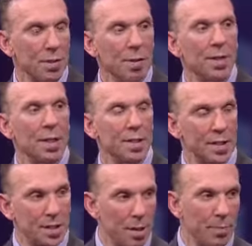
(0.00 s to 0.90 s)
You have to get a
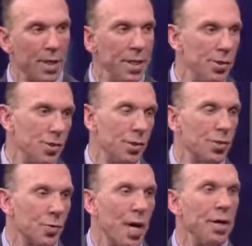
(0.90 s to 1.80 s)
separate
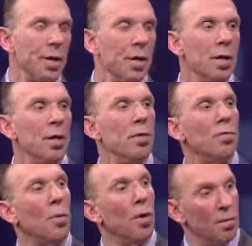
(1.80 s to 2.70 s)
insurance writer
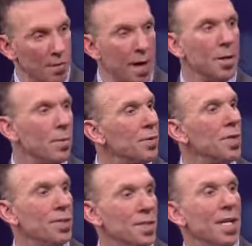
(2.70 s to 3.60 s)
for valuables
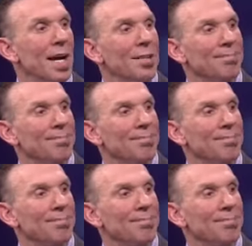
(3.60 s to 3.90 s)
such as that.